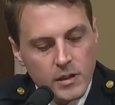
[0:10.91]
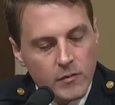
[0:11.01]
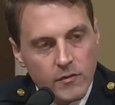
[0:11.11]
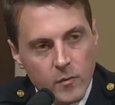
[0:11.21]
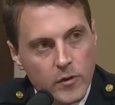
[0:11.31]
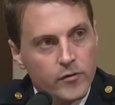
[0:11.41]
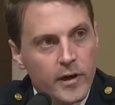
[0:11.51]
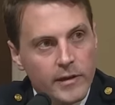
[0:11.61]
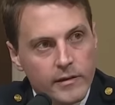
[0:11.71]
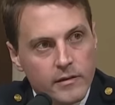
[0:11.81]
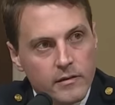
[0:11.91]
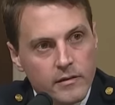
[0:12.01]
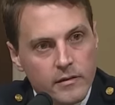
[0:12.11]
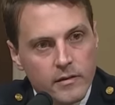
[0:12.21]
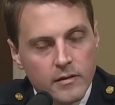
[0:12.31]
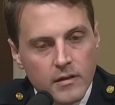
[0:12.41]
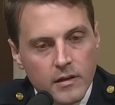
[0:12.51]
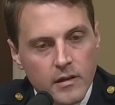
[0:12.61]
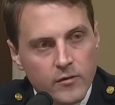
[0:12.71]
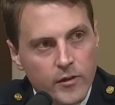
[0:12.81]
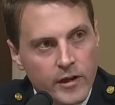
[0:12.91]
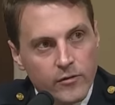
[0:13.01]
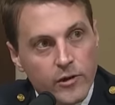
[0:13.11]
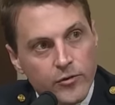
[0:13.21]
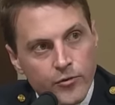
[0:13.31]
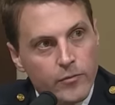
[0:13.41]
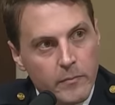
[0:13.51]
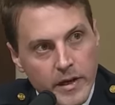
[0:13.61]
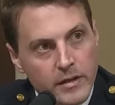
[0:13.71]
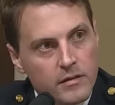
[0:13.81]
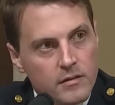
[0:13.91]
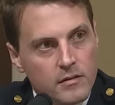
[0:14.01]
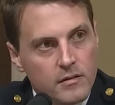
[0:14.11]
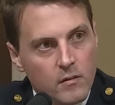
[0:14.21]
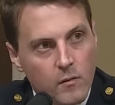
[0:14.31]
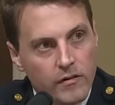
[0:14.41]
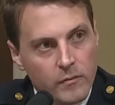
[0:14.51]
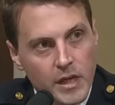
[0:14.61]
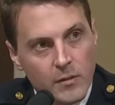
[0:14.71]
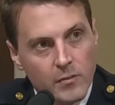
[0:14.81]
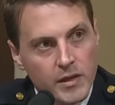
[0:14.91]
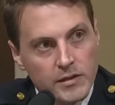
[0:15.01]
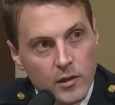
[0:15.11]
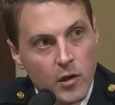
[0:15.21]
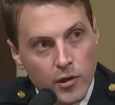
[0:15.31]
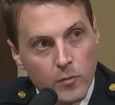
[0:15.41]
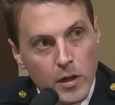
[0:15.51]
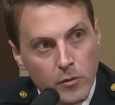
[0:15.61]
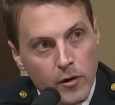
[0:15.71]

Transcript: Some of them would try to recruit me. One of them came up to me and said, "Are you my